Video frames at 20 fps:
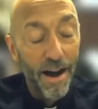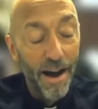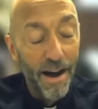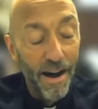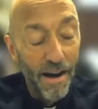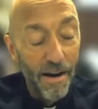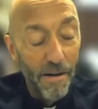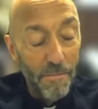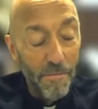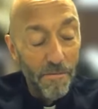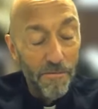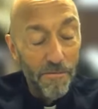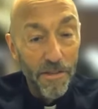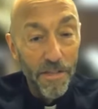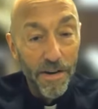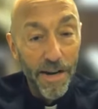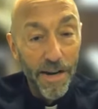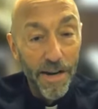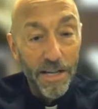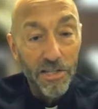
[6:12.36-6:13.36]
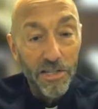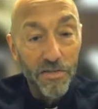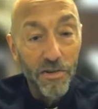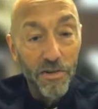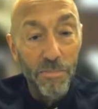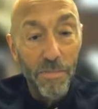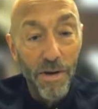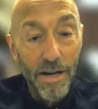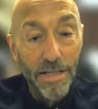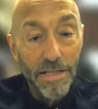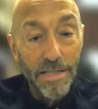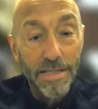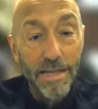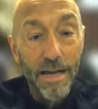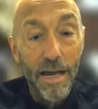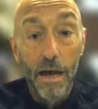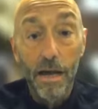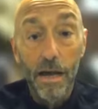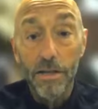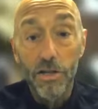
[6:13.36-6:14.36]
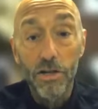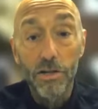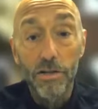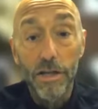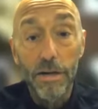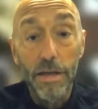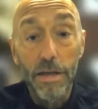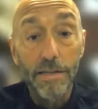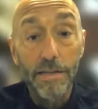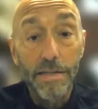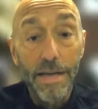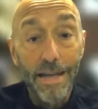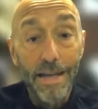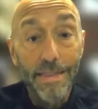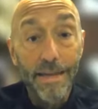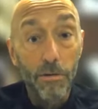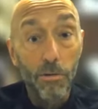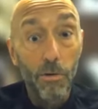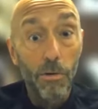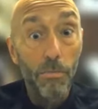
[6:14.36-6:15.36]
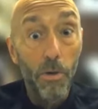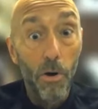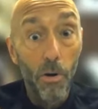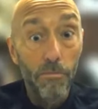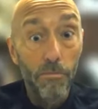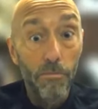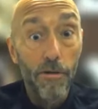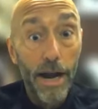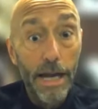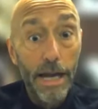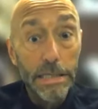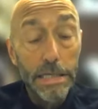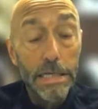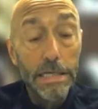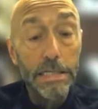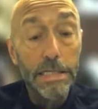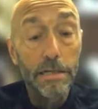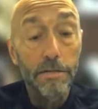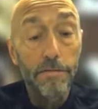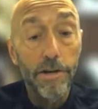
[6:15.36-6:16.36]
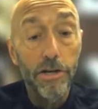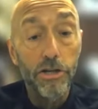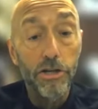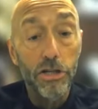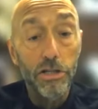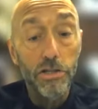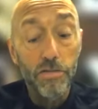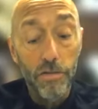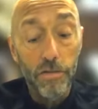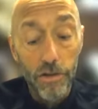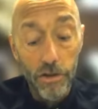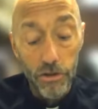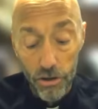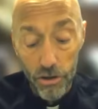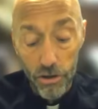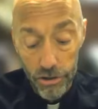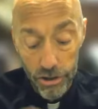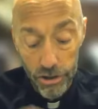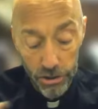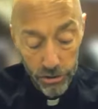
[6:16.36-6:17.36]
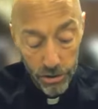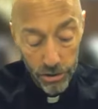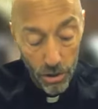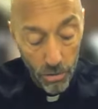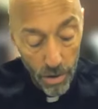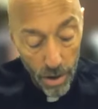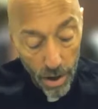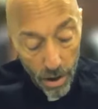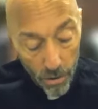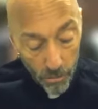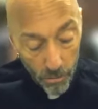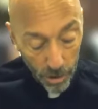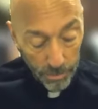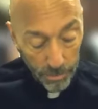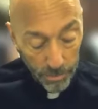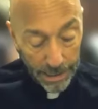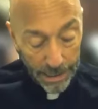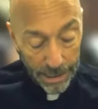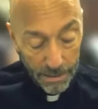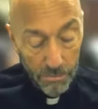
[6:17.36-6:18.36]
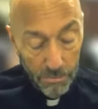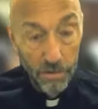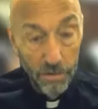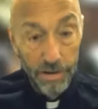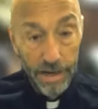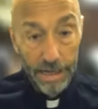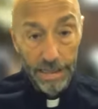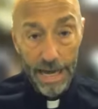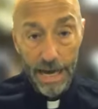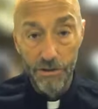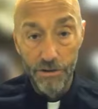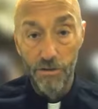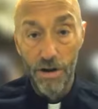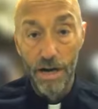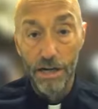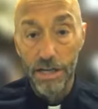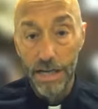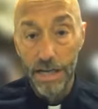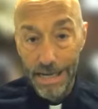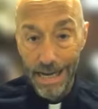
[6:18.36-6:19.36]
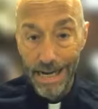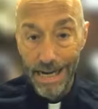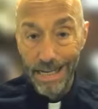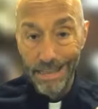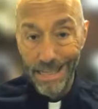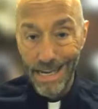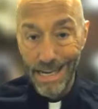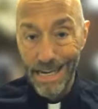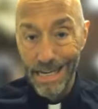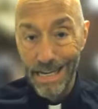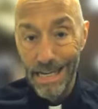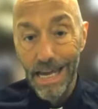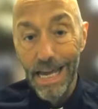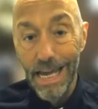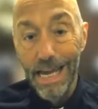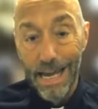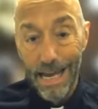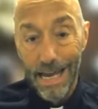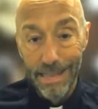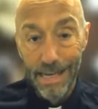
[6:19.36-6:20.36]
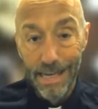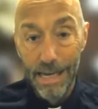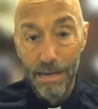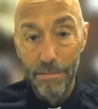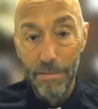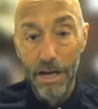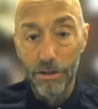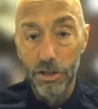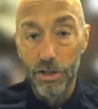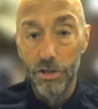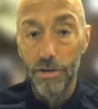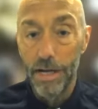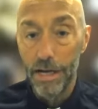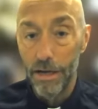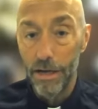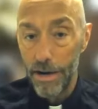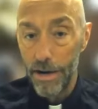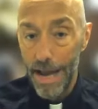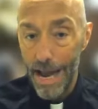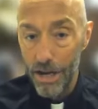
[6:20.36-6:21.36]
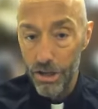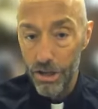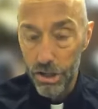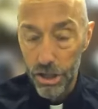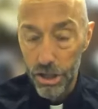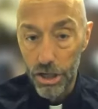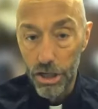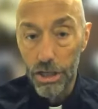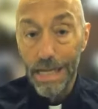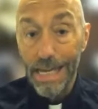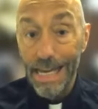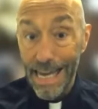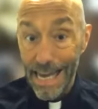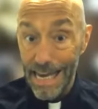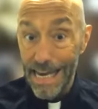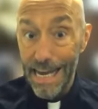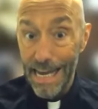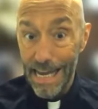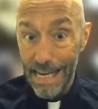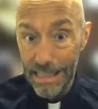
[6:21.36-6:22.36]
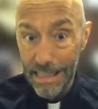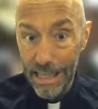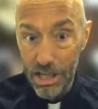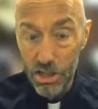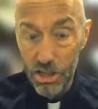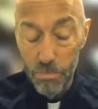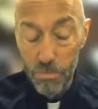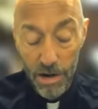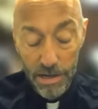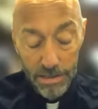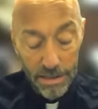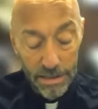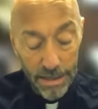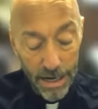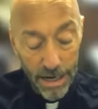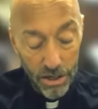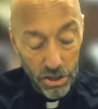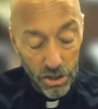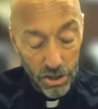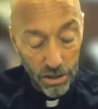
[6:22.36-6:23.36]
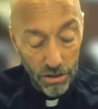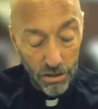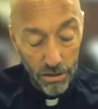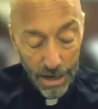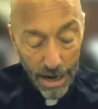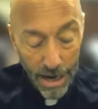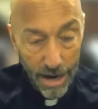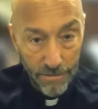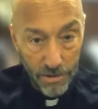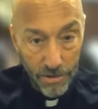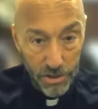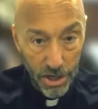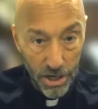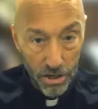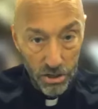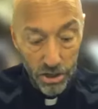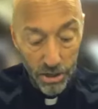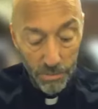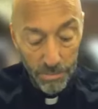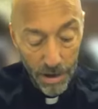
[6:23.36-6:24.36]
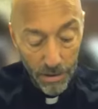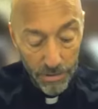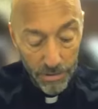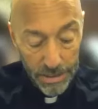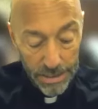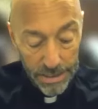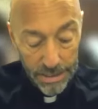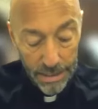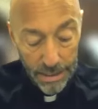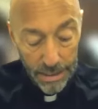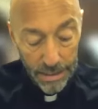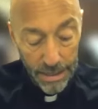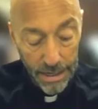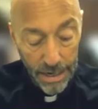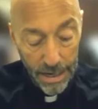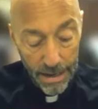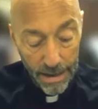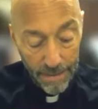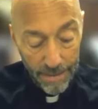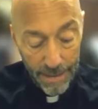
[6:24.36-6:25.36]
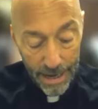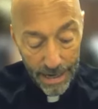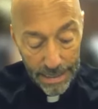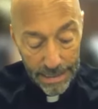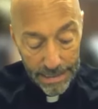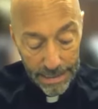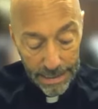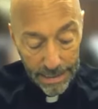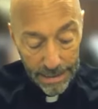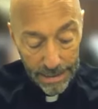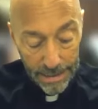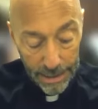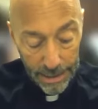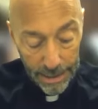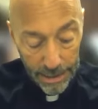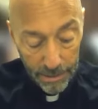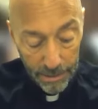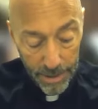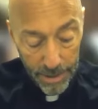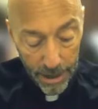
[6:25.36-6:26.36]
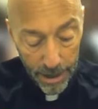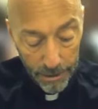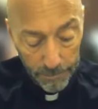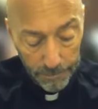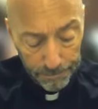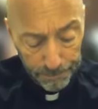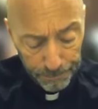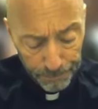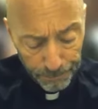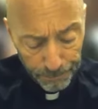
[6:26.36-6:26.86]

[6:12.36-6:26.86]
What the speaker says: for the next few months. Certainly that's, I think, where Pope Francis envisions for the church. And so we'll begin moving in that direction. Again, a link in the email to an international in English presentation or conversation about the synod that is in the email.